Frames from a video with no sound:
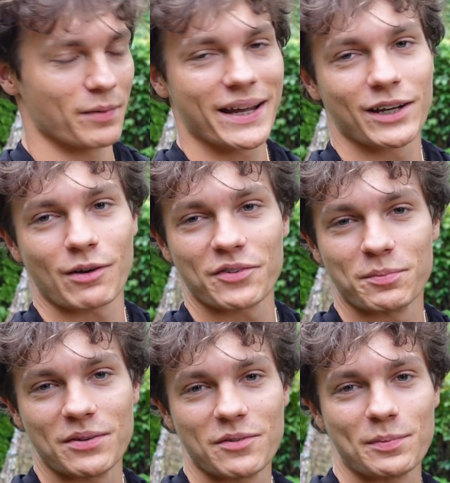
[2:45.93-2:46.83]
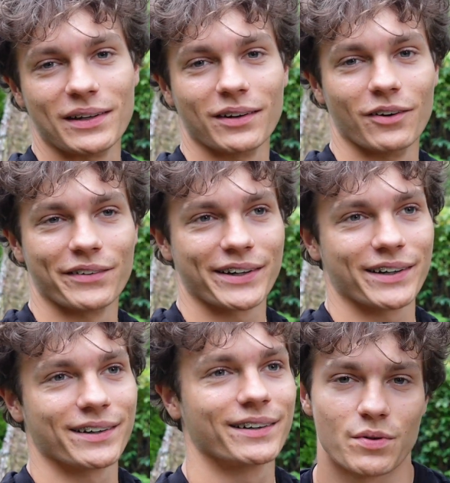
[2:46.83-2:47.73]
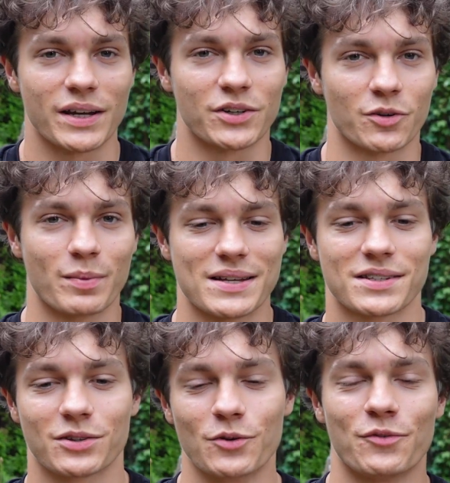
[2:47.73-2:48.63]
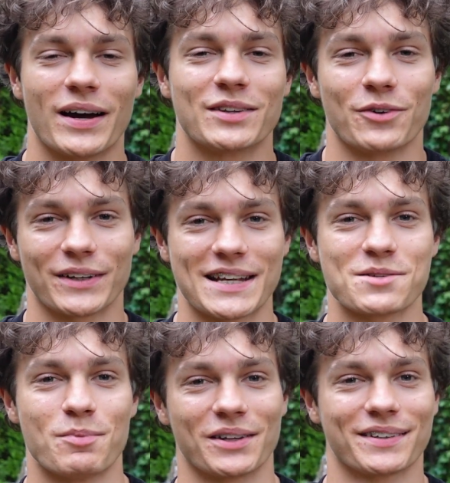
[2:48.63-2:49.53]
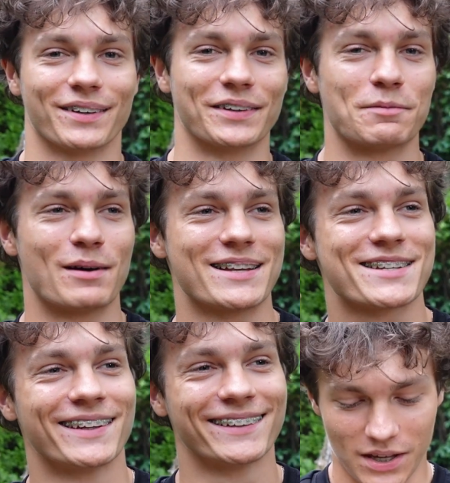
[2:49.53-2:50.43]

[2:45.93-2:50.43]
Minecraft PvP over here, trying your best to fight for the spot on the bench.